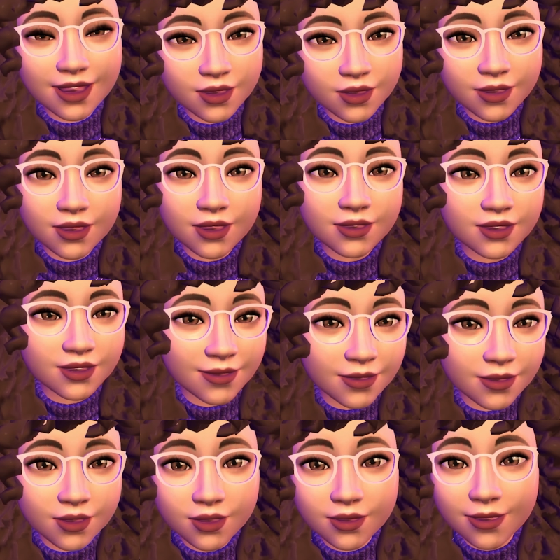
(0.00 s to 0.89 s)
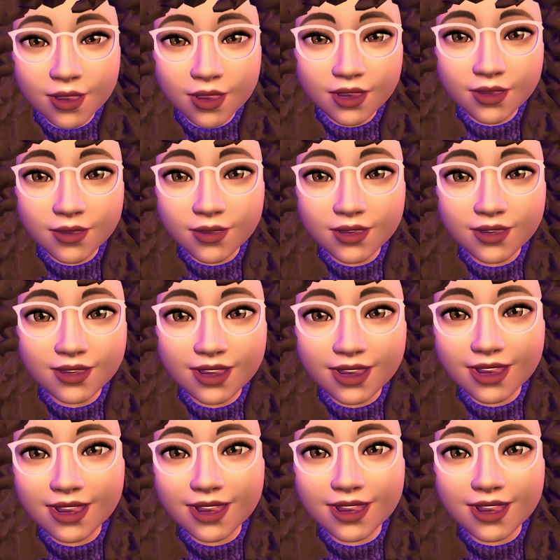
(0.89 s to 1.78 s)
I know there are some third-party ones
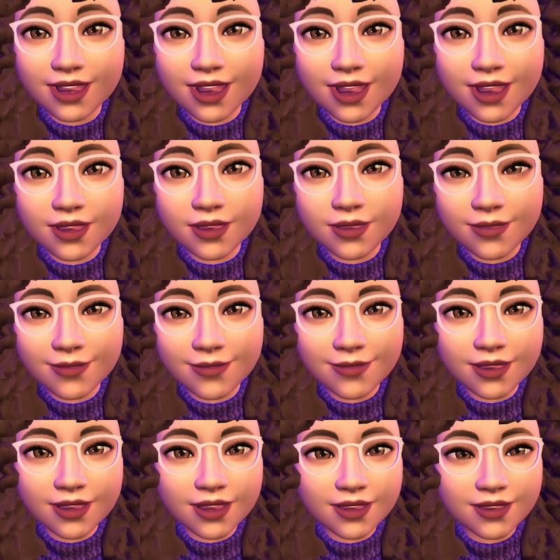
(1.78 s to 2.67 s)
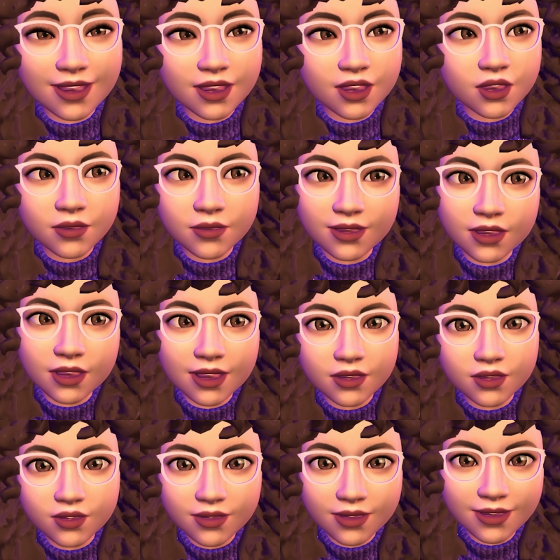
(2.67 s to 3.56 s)
that look really
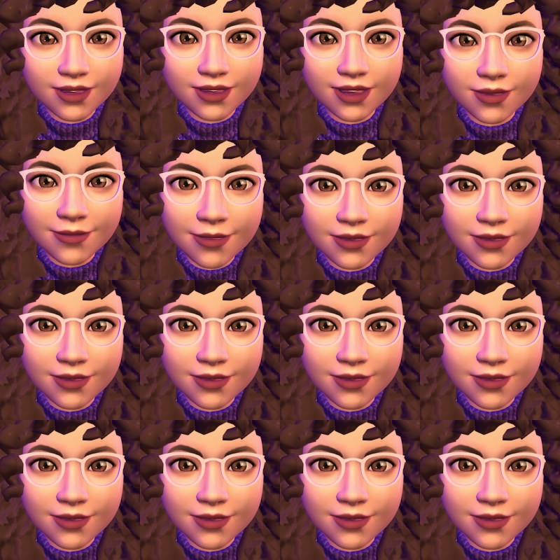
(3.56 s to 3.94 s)
interesting,